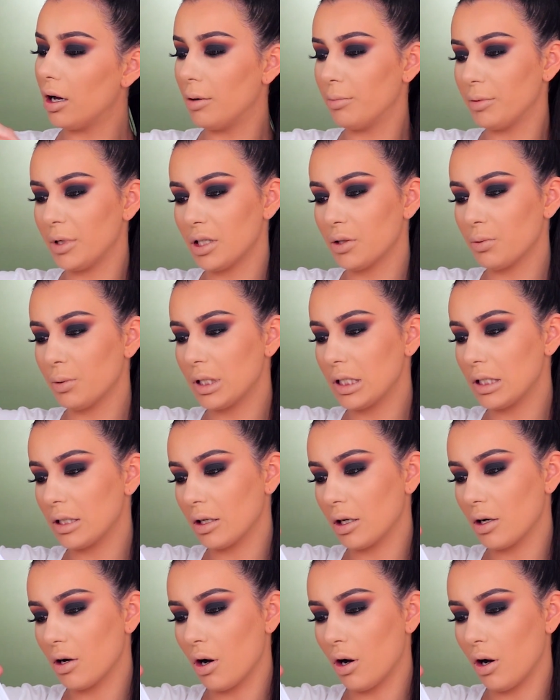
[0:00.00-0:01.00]
This one is
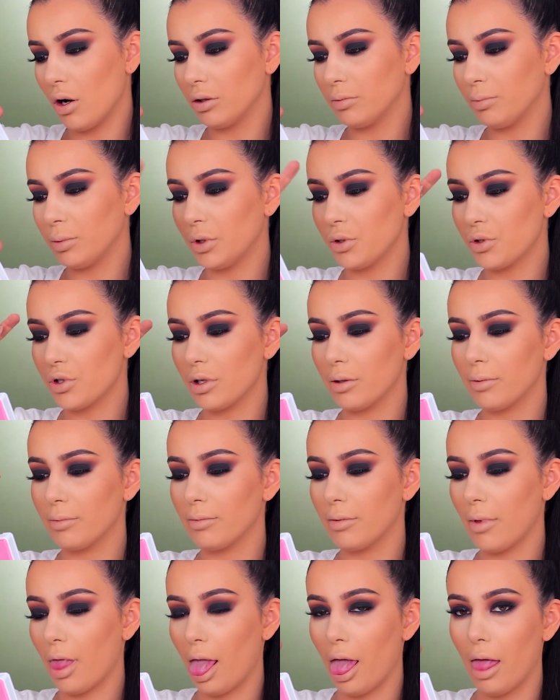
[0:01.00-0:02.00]
called Blush.
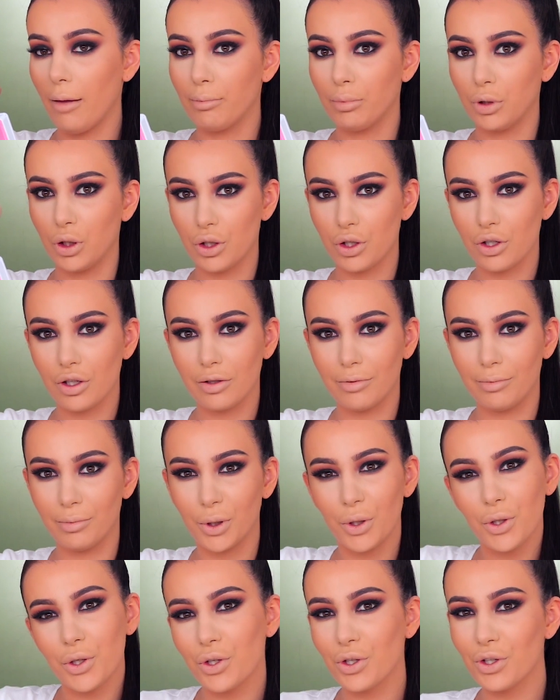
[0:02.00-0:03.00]

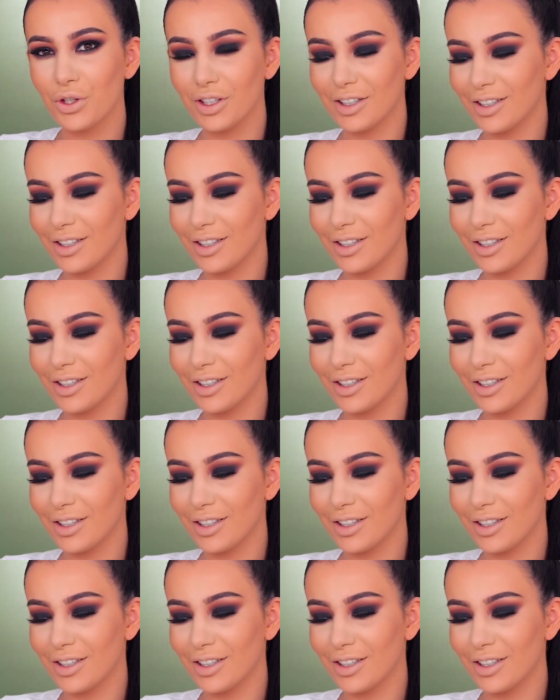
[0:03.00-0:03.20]
Looks